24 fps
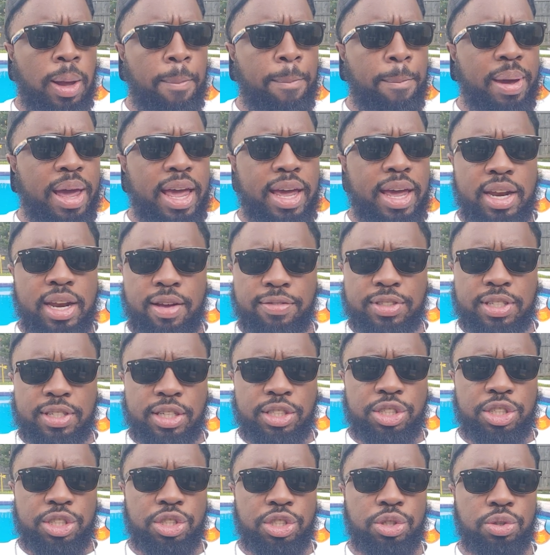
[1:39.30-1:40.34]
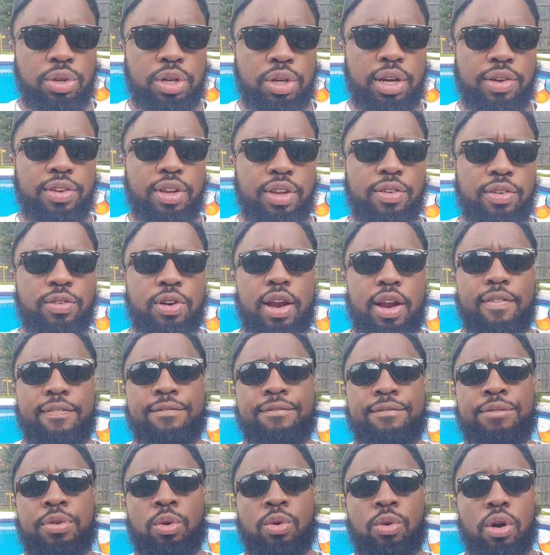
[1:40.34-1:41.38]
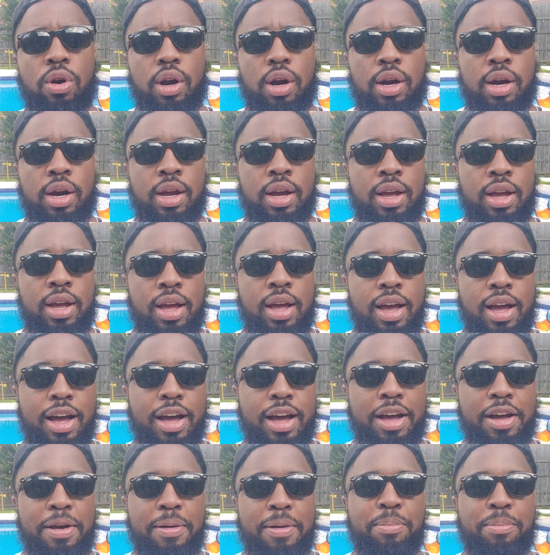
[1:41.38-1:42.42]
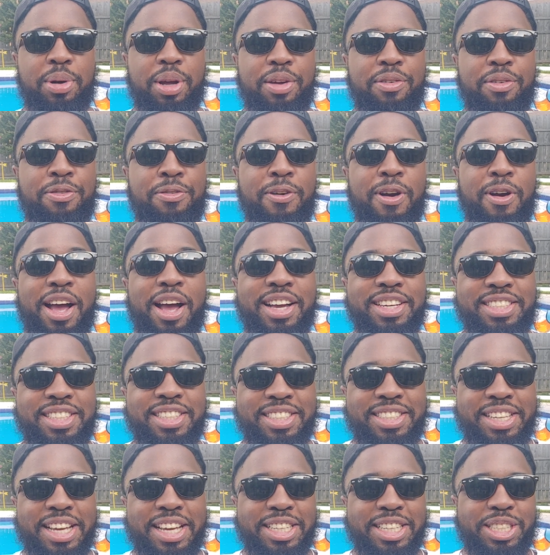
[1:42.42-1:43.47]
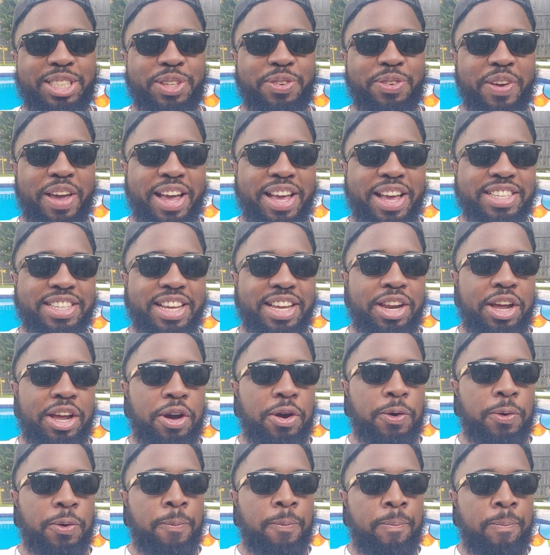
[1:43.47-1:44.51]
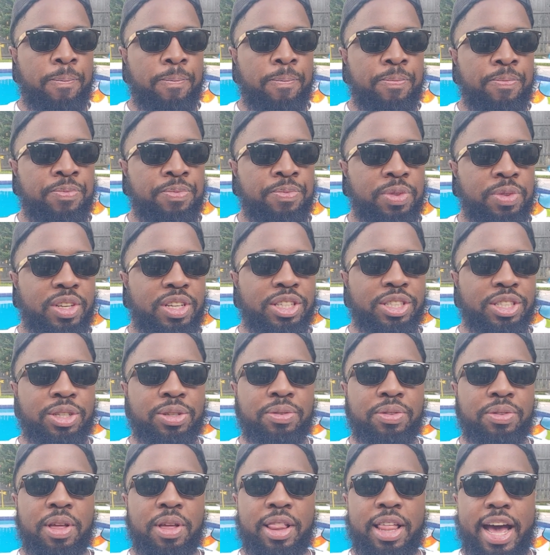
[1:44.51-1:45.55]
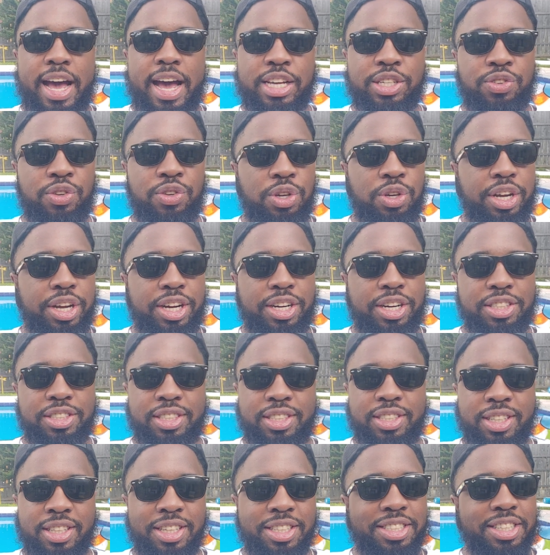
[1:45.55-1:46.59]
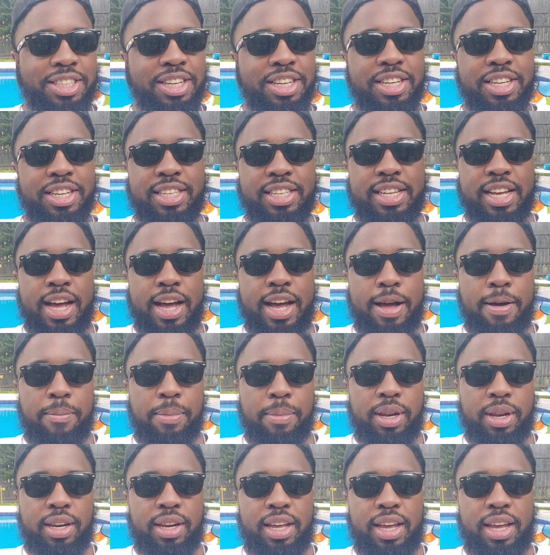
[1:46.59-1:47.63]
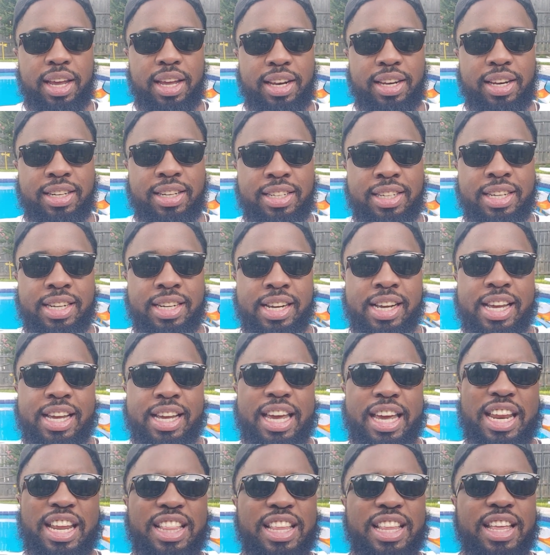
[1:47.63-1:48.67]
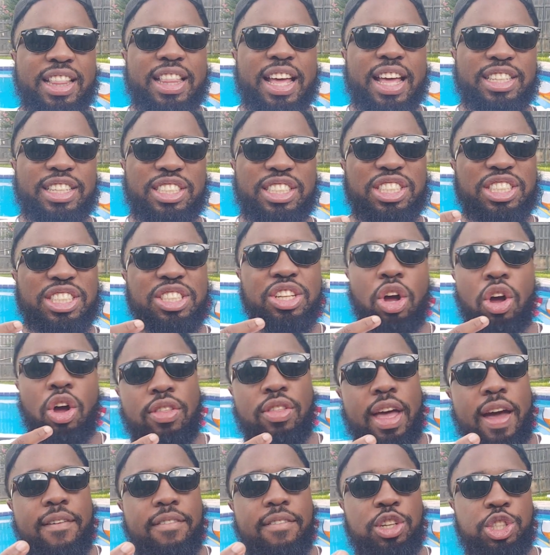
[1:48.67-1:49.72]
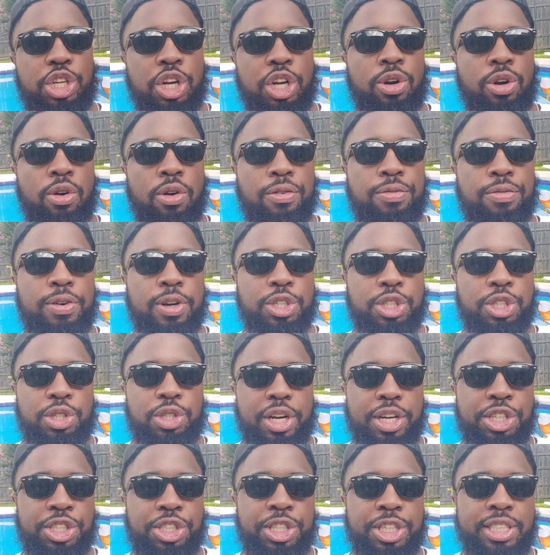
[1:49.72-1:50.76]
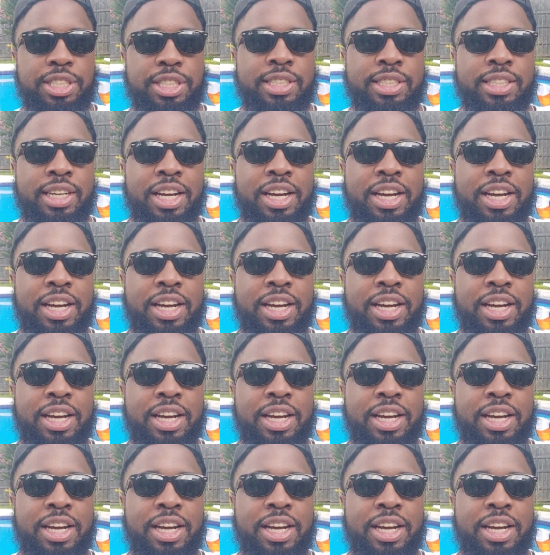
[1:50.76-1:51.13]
paying enough attention to or giving enough credit for. But for us as Texas fans, I know just the last few years listening to Tom and getting that general frustration,